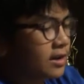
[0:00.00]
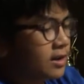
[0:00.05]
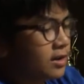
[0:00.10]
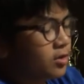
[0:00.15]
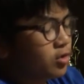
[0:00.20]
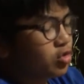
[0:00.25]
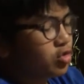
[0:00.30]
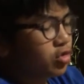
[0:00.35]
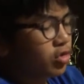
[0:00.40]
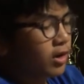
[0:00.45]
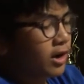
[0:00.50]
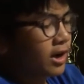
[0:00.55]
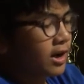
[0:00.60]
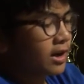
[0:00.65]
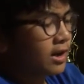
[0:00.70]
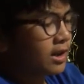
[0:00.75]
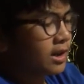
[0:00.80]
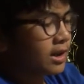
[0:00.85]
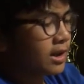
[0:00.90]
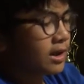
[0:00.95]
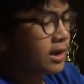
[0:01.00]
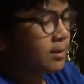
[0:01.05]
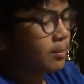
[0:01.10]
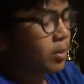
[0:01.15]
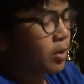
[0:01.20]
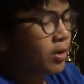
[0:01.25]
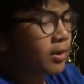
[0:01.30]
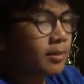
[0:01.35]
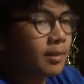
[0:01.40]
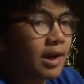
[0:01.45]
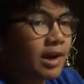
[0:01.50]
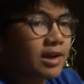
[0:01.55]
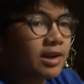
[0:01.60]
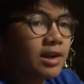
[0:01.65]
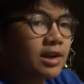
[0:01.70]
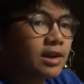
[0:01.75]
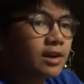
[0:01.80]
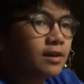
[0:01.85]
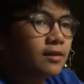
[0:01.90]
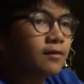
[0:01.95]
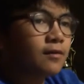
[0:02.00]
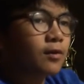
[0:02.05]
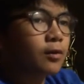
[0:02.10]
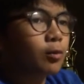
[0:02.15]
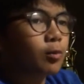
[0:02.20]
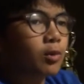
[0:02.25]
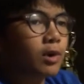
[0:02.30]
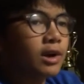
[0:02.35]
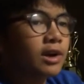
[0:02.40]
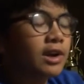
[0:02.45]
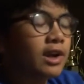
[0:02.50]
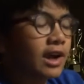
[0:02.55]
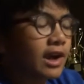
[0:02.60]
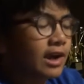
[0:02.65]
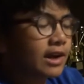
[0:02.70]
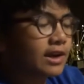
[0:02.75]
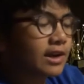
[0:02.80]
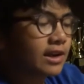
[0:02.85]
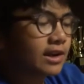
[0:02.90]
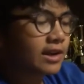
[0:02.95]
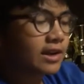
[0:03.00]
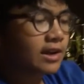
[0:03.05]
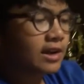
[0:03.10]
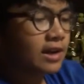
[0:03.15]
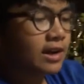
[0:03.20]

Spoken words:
you trade the Pokemon in for one candy.